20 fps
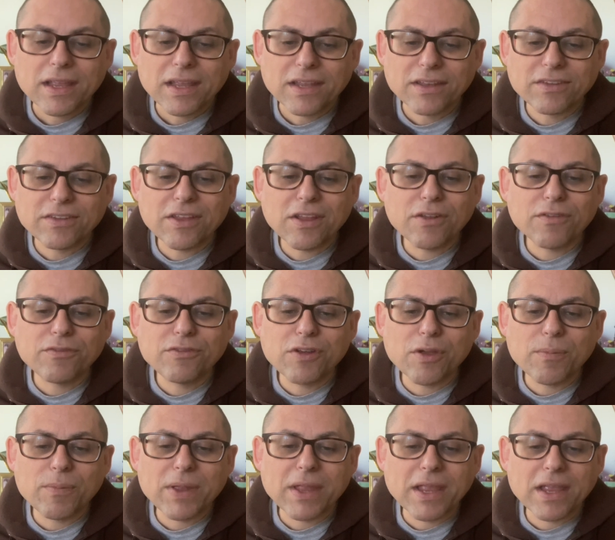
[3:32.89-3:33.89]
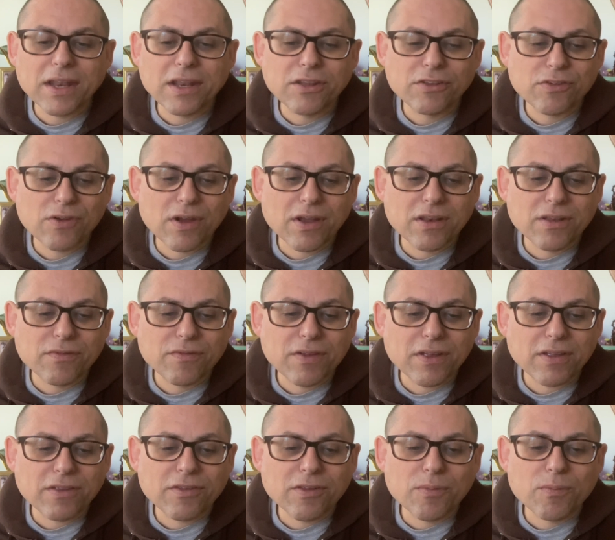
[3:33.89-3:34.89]
instead of jumping in and trying to
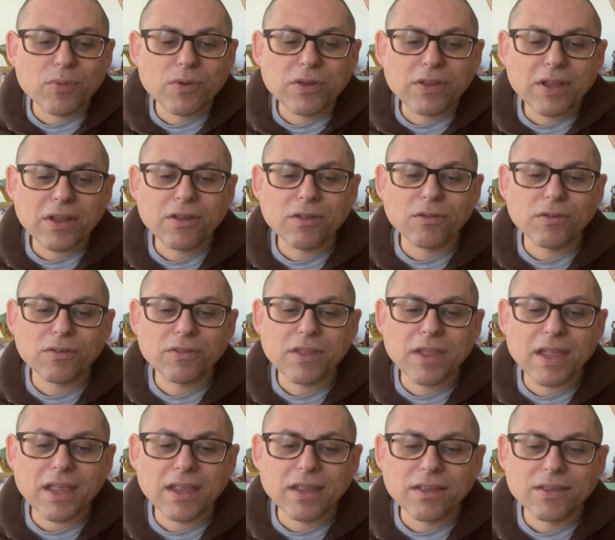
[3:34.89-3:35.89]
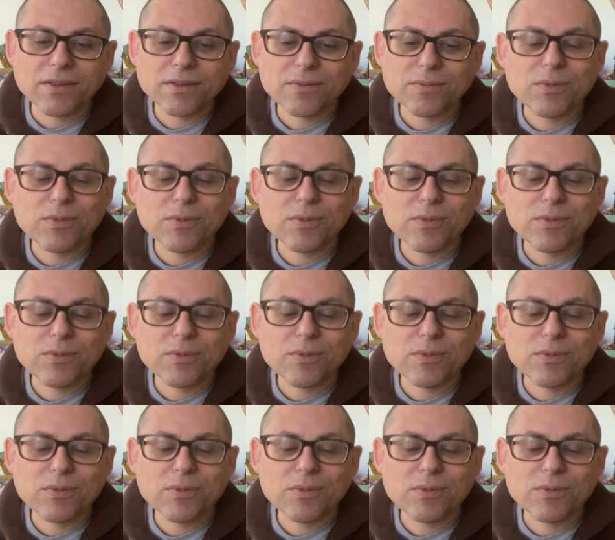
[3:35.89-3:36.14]
fix some particular thing